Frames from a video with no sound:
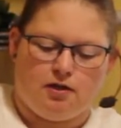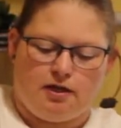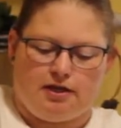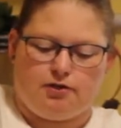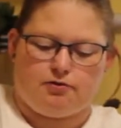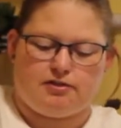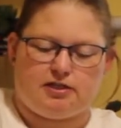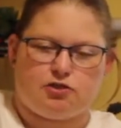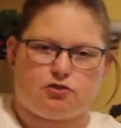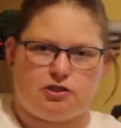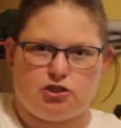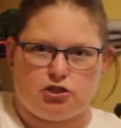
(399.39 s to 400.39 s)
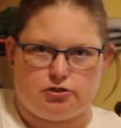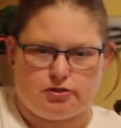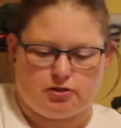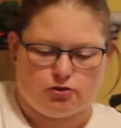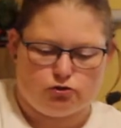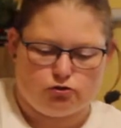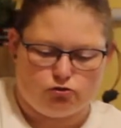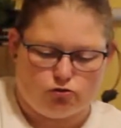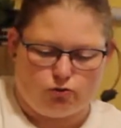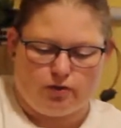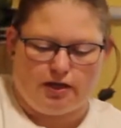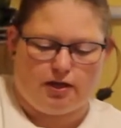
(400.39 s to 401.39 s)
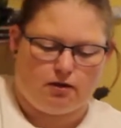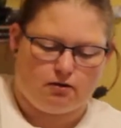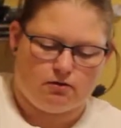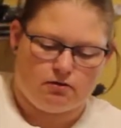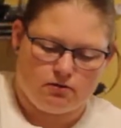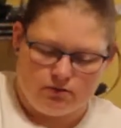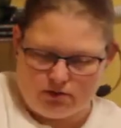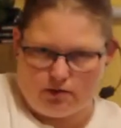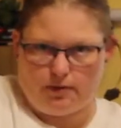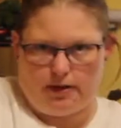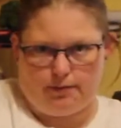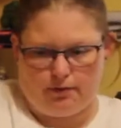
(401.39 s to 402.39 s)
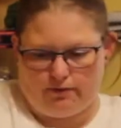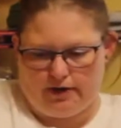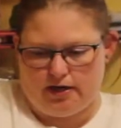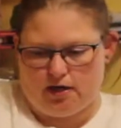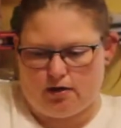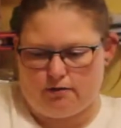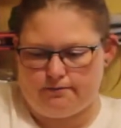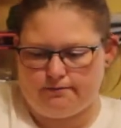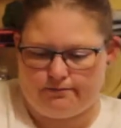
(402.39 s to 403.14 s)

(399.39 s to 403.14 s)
And you're essentially just soaking the paper right now.